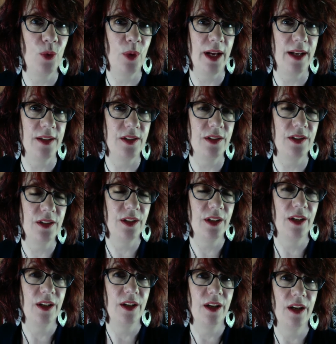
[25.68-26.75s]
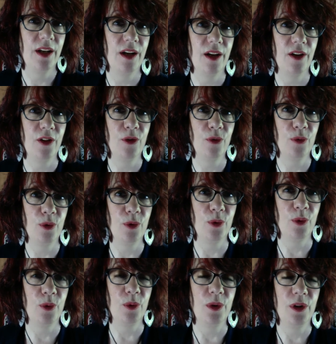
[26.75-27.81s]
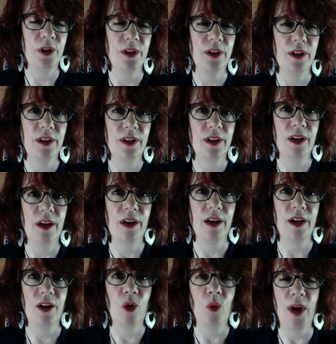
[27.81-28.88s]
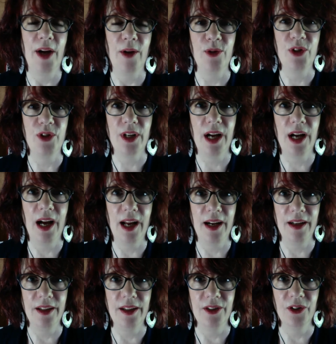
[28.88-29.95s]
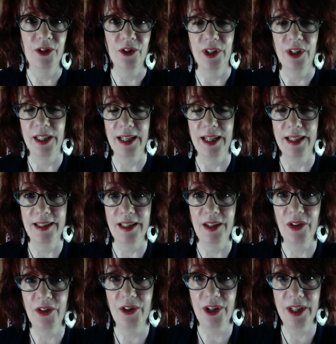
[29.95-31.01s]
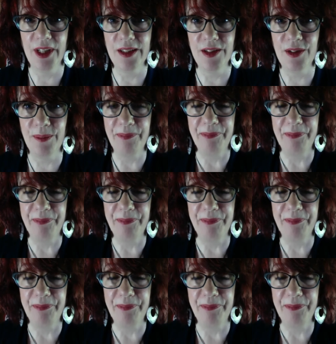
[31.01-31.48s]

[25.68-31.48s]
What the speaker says: US through Hawaii Takata in the early 1930s.